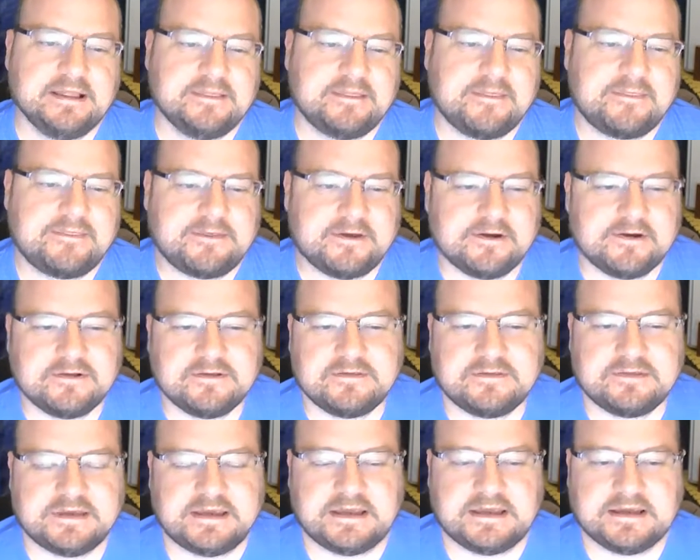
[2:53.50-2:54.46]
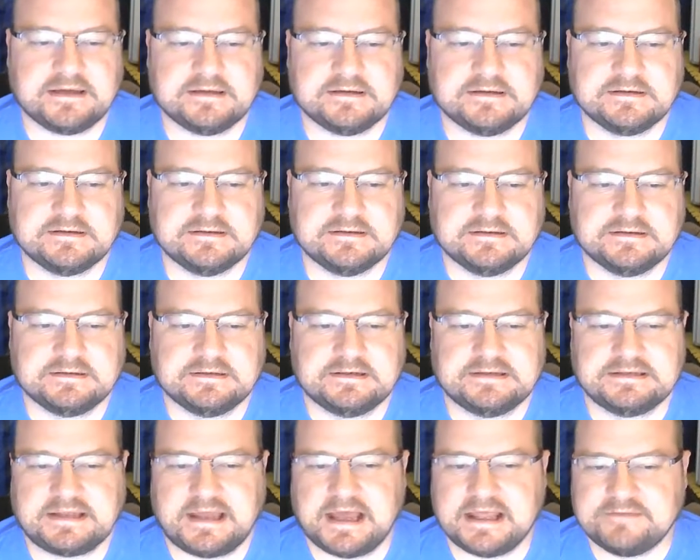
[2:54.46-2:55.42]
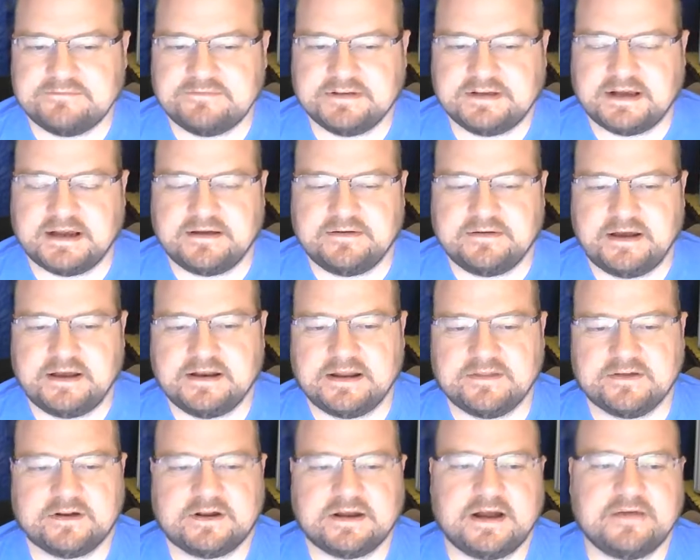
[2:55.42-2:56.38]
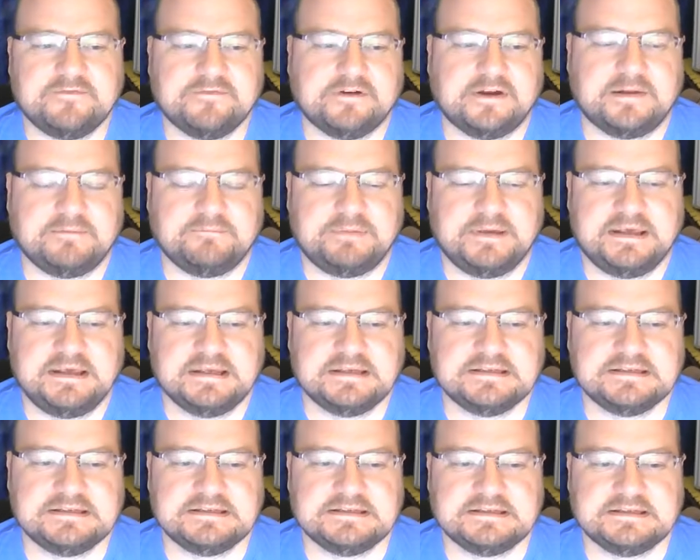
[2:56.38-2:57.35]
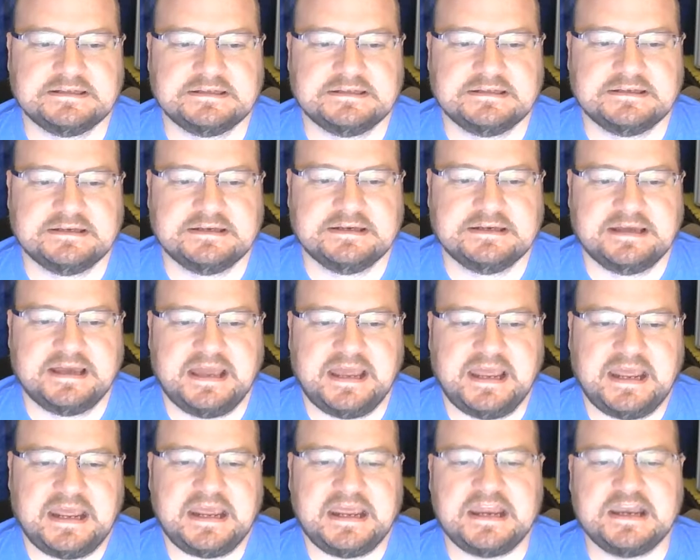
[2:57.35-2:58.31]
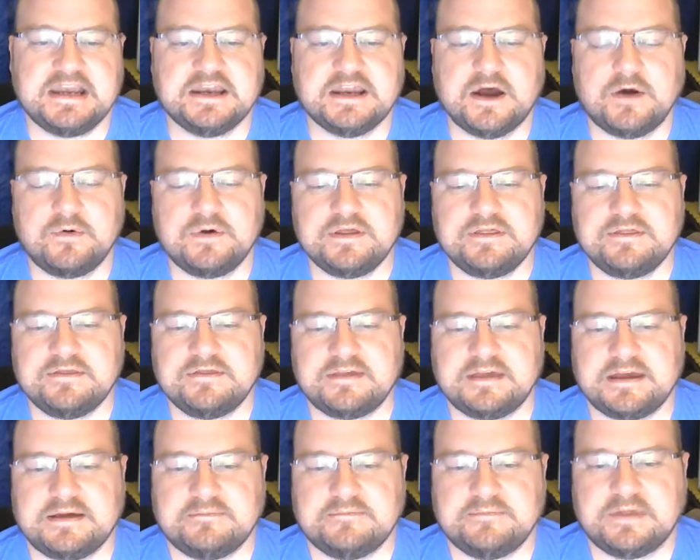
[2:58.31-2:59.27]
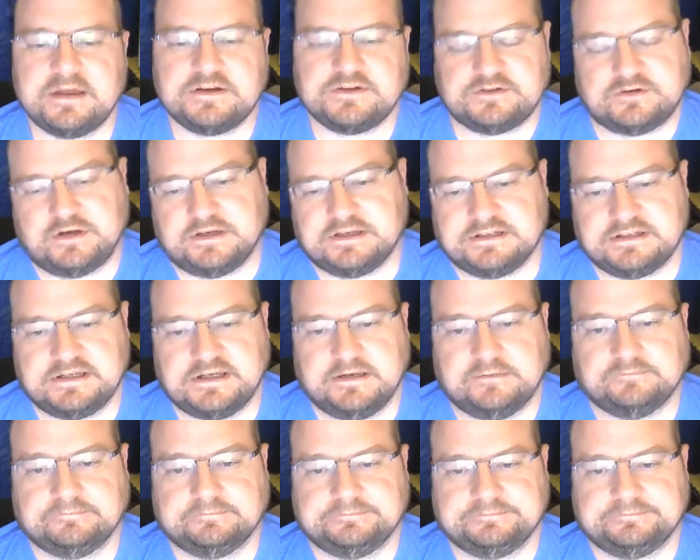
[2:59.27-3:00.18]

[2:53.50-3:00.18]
The third thing, it's kind of another comforting piece. He knoweth them that trust him.